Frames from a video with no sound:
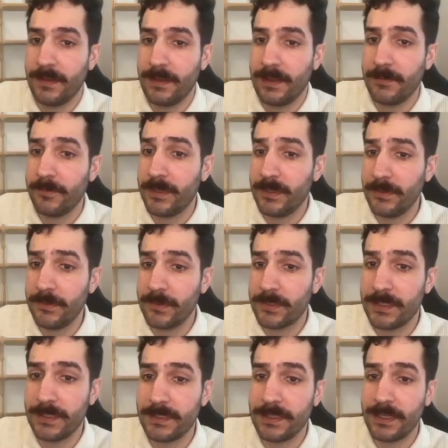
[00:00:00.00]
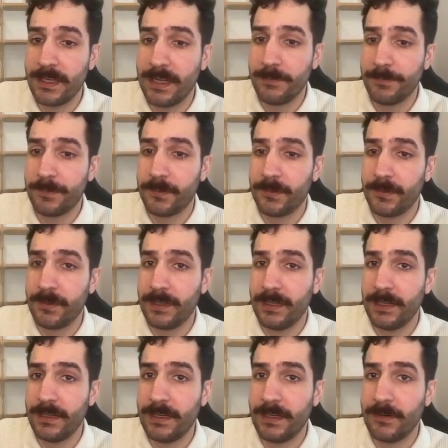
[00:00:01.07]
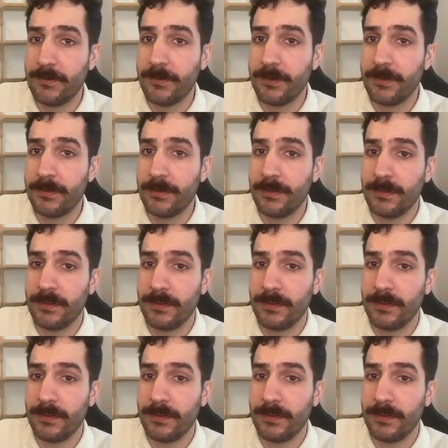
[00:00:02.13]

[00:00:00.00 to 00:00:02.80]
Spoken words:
and we use this adapter in our